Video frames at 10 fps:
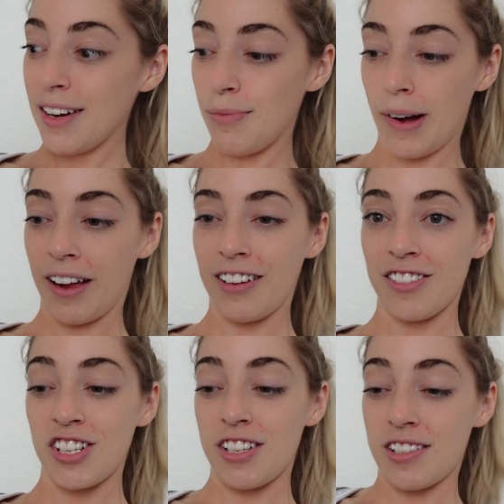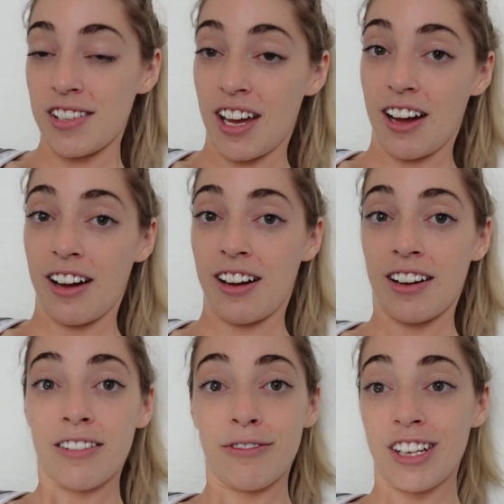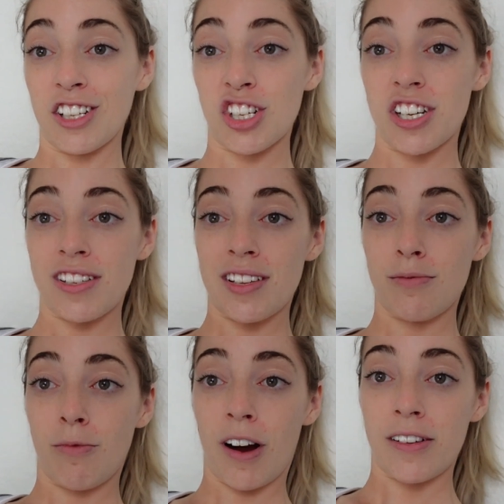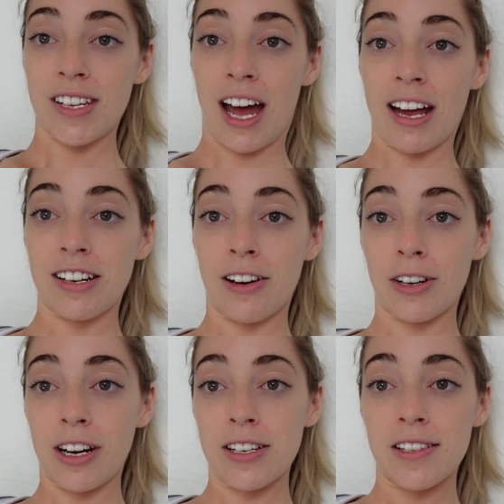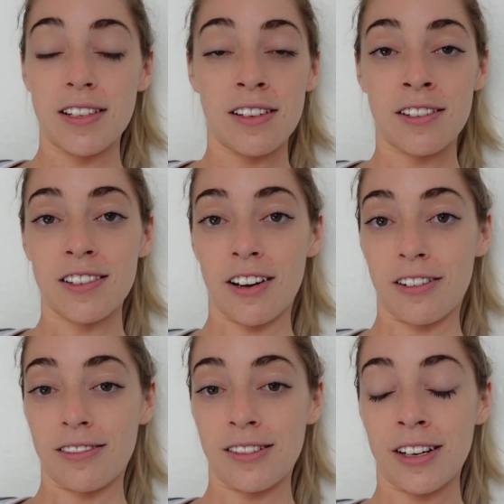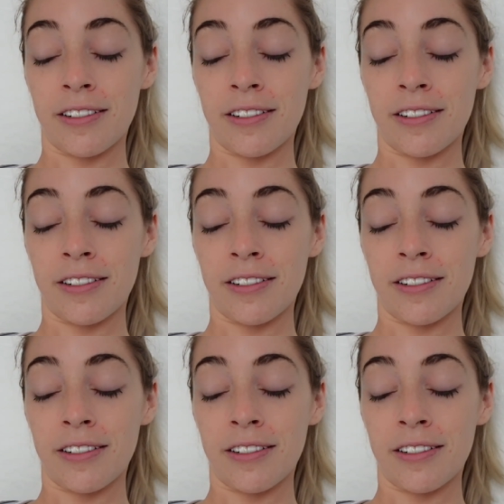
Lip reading: but geez, vegan cheese is where it's at now, guys. So